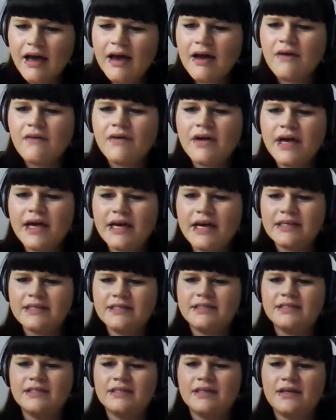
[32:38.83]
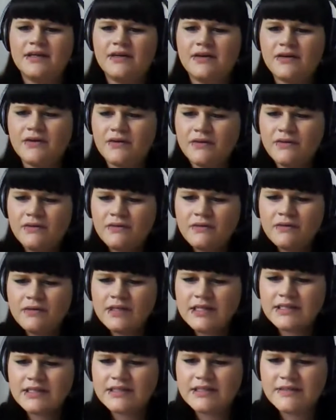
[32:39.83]
Okay, so
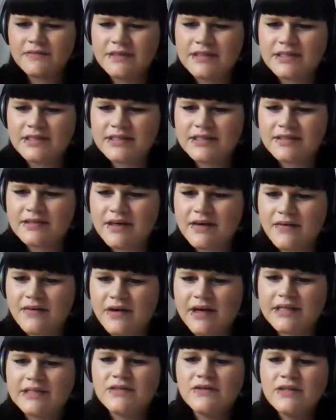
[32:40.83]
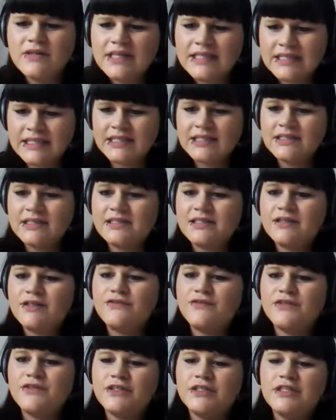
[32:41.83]
let's see, where's this? Okay, so let's
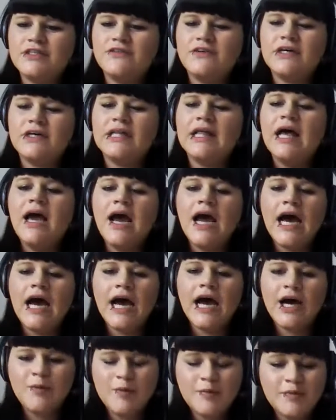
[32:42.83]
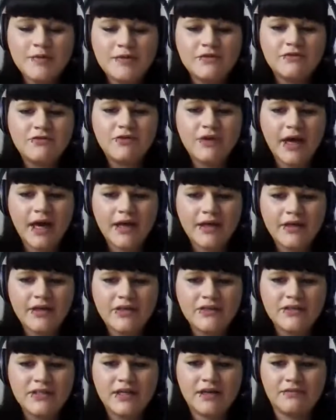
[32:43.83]
consider first of all how people's
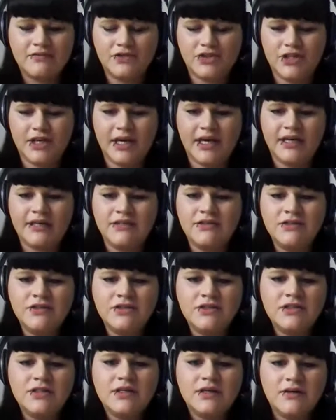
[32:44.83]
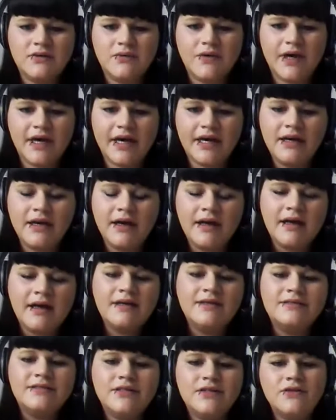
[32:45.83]
values have changed. Okay,
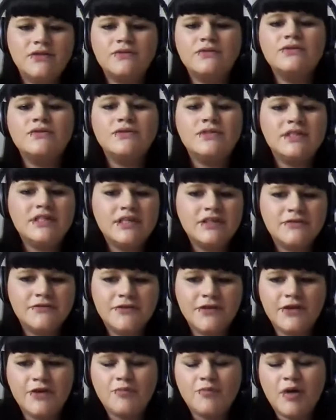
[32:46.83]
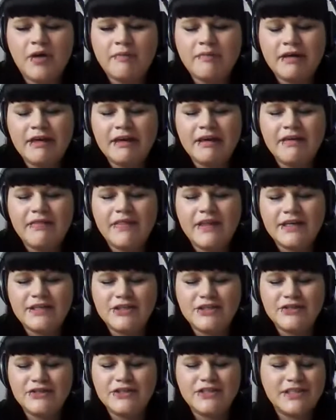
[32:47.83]
so Lucia, for you, maybe that
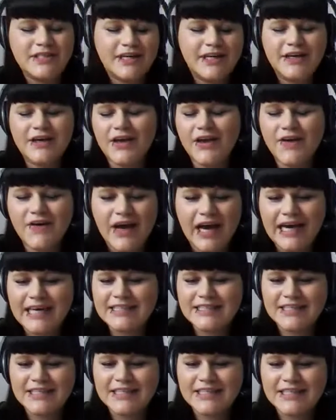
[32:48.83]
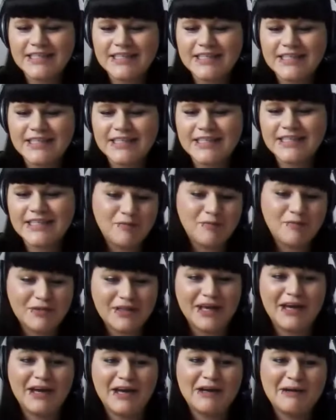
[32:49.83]
your stereo has like a cassette
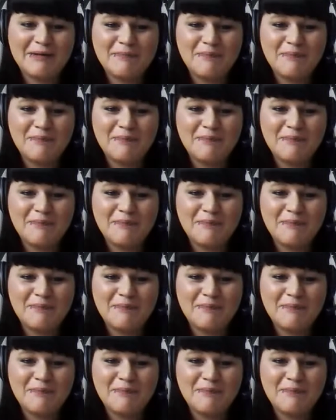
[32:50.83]
player.